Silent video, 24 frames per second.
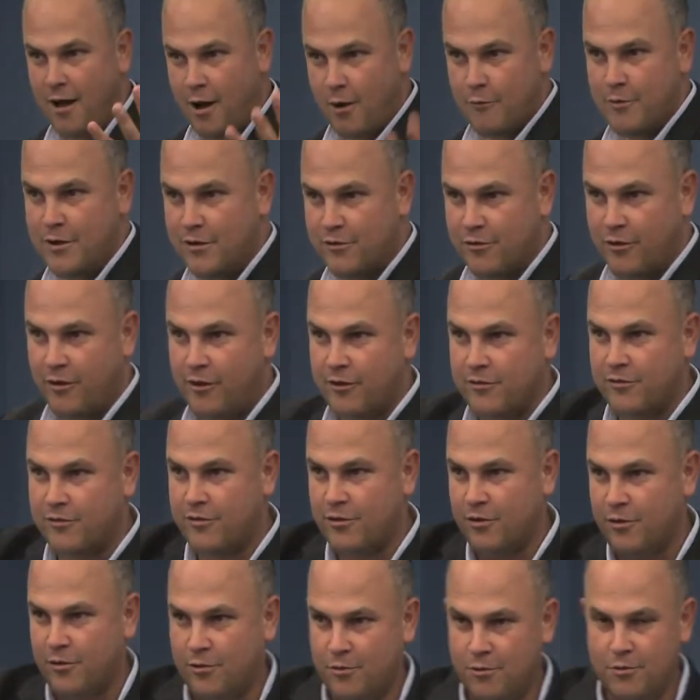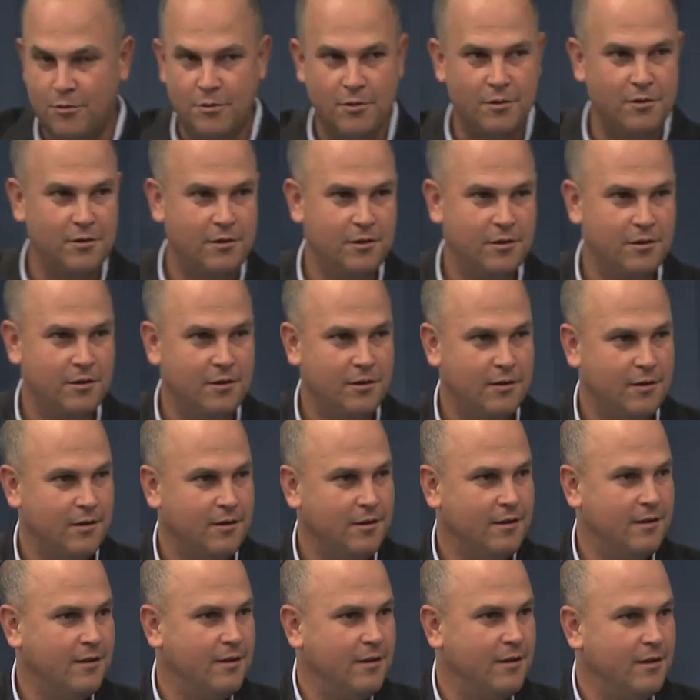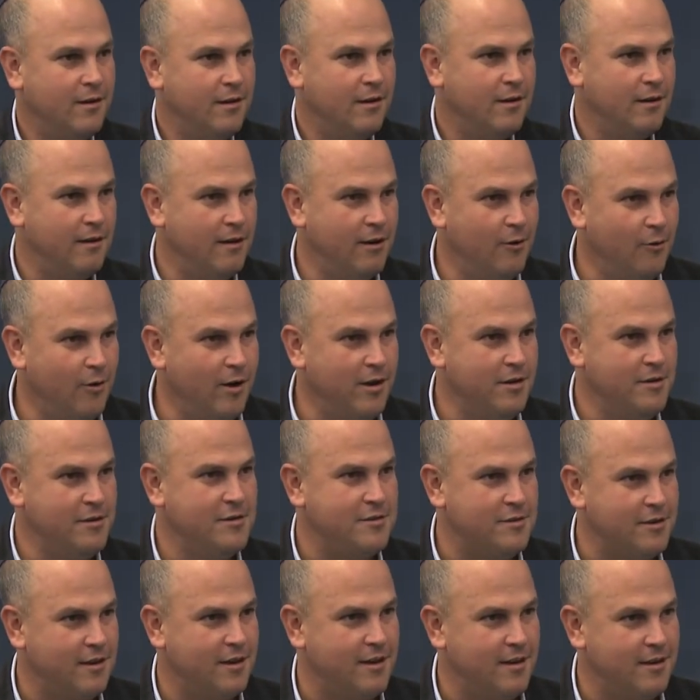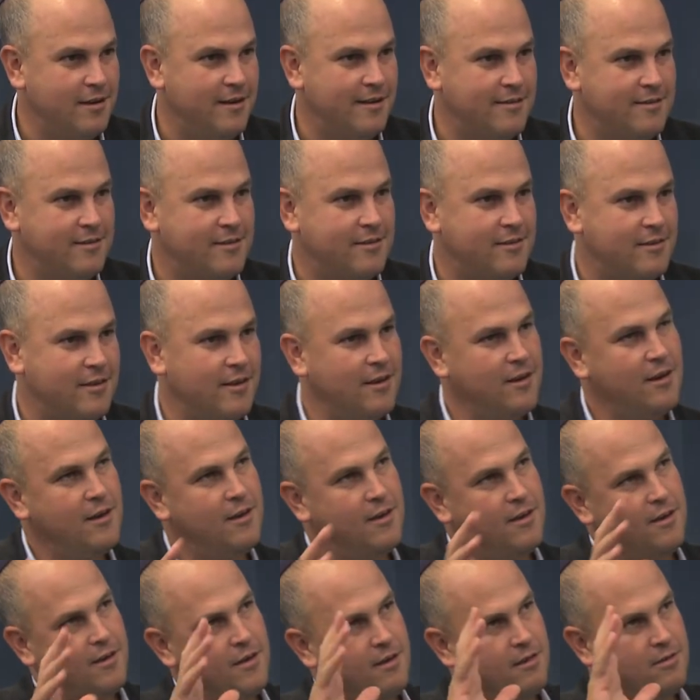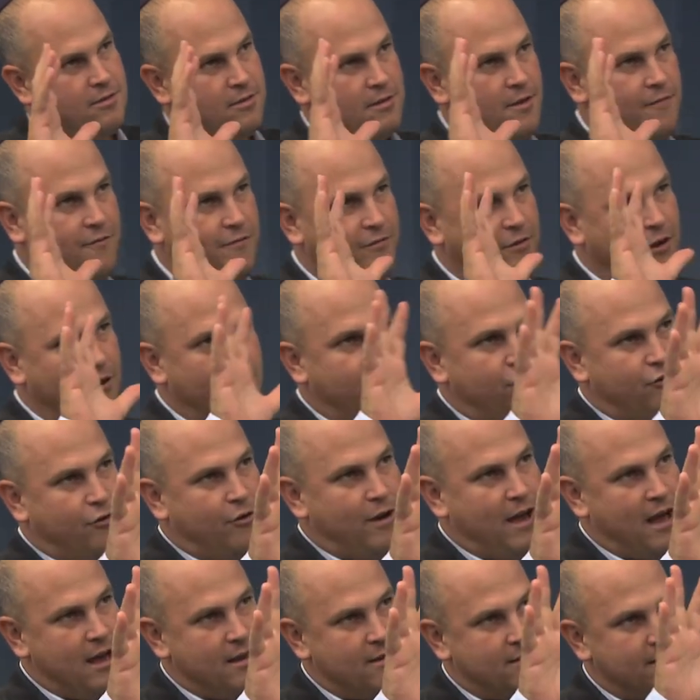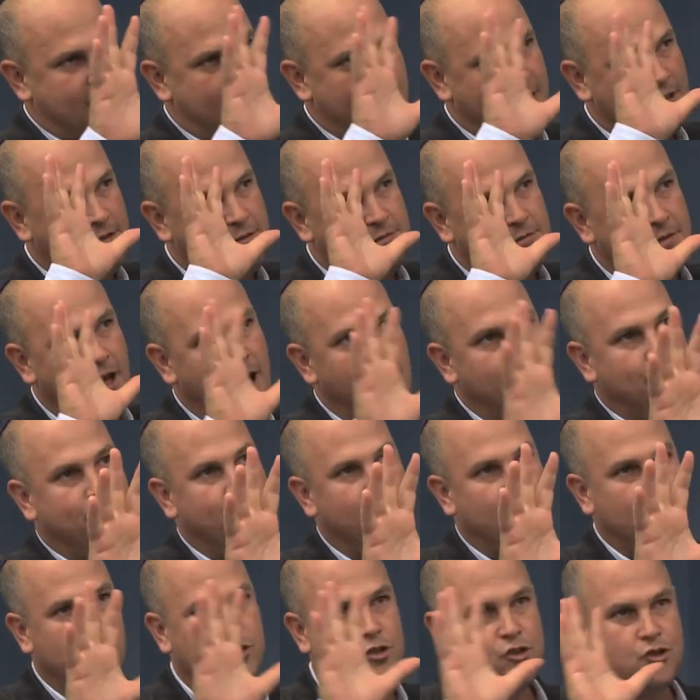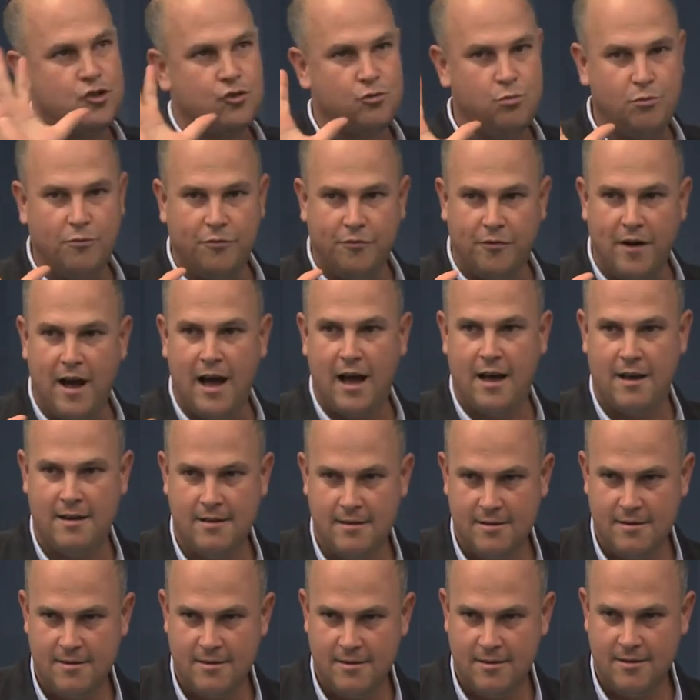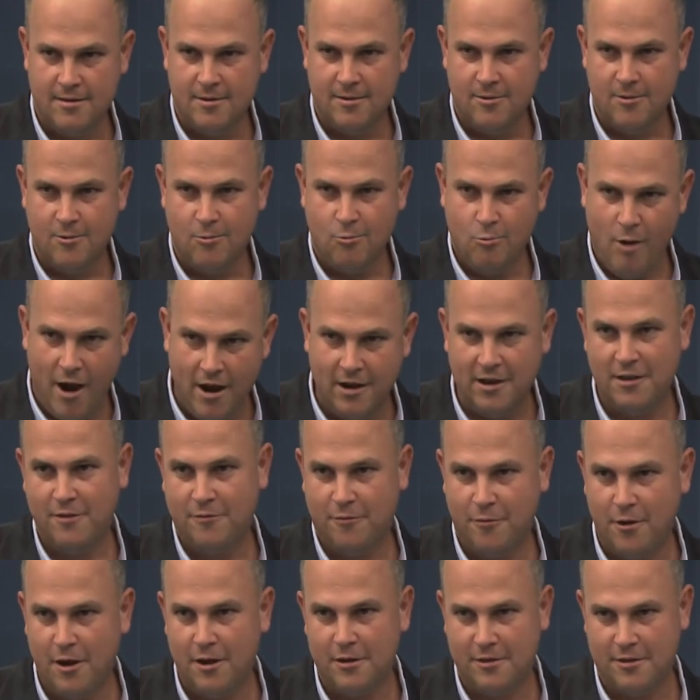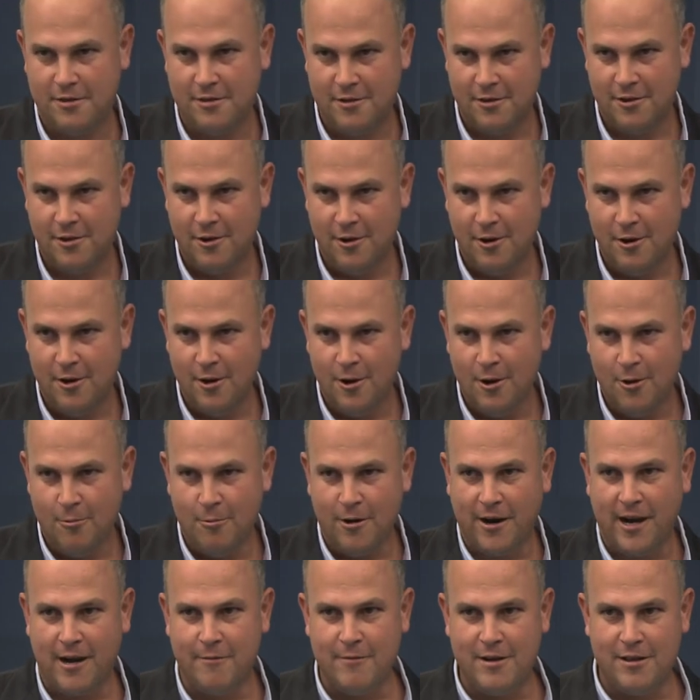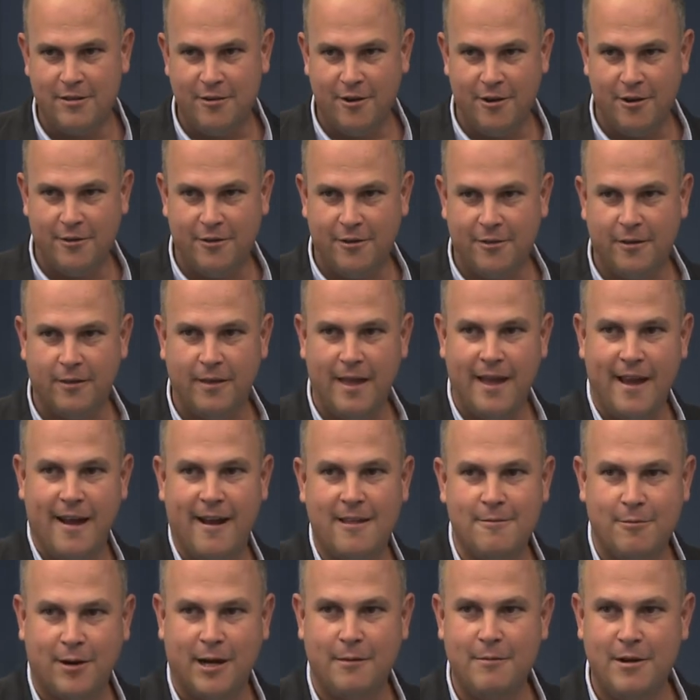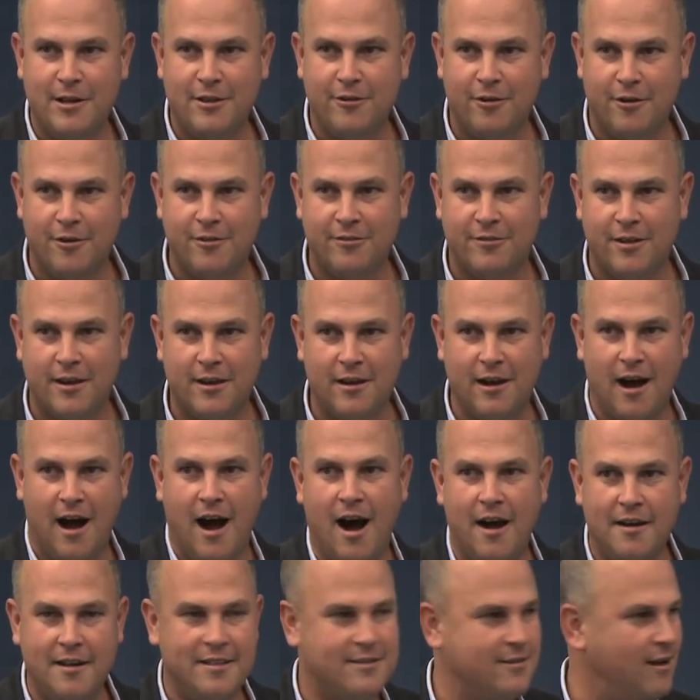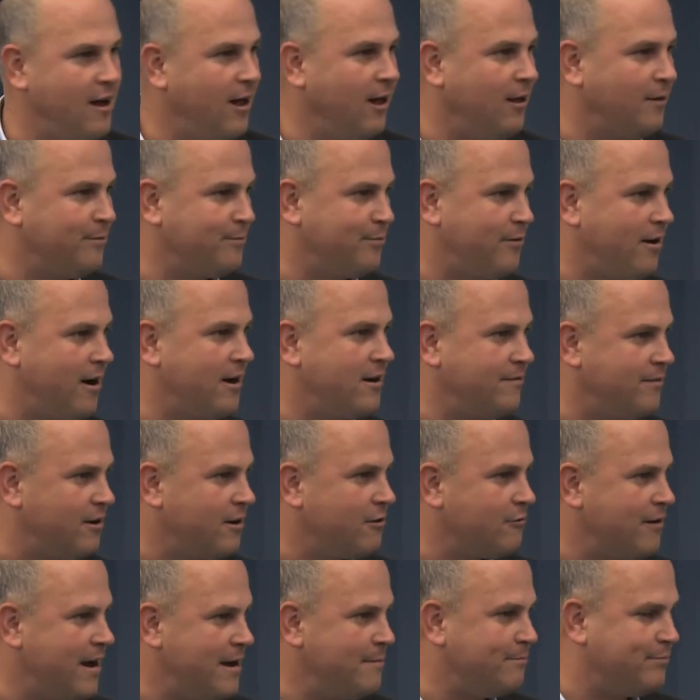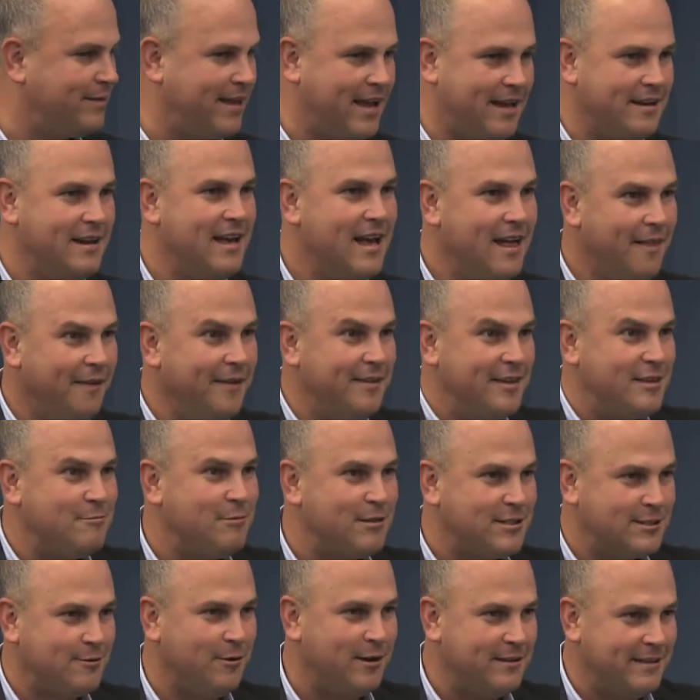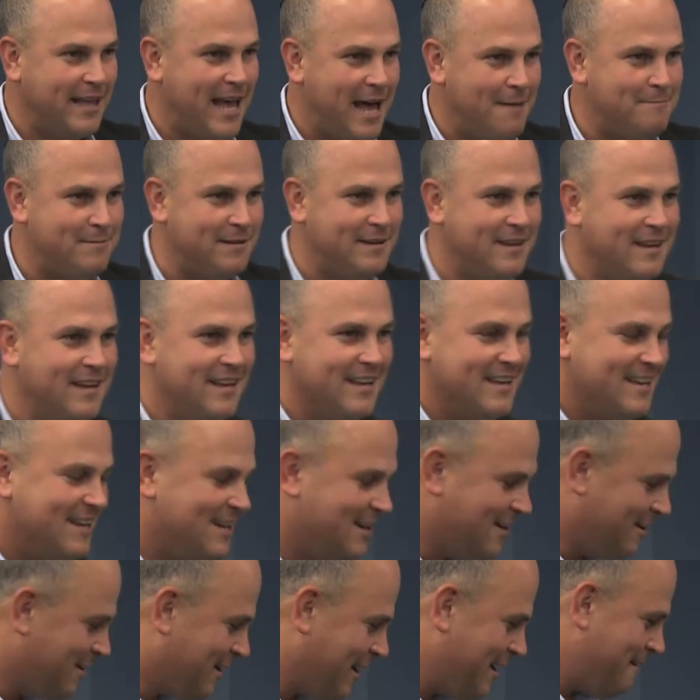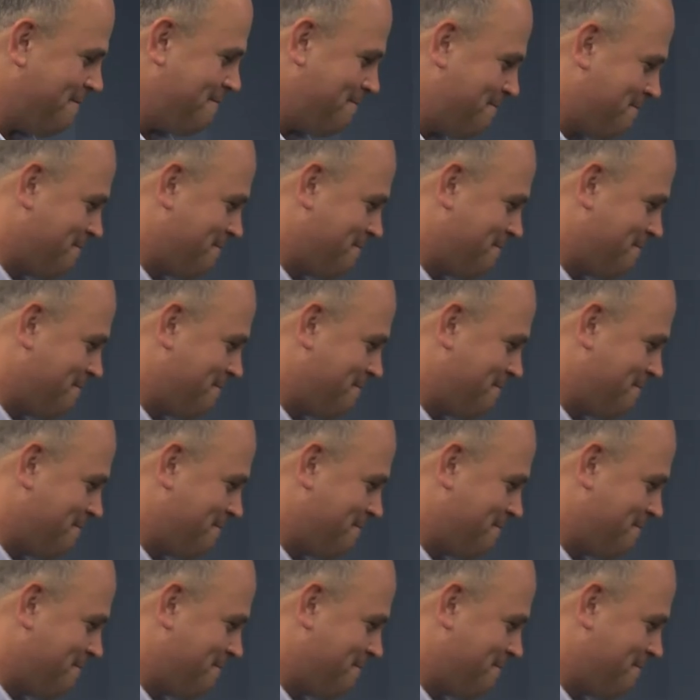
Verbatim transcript: a return to Elohe Israel. It's the future has a double tshuva waiting for us. We're going to return to the land. We're going to return to God. And it's all part of a great plan. This is what's going to happen. Okay.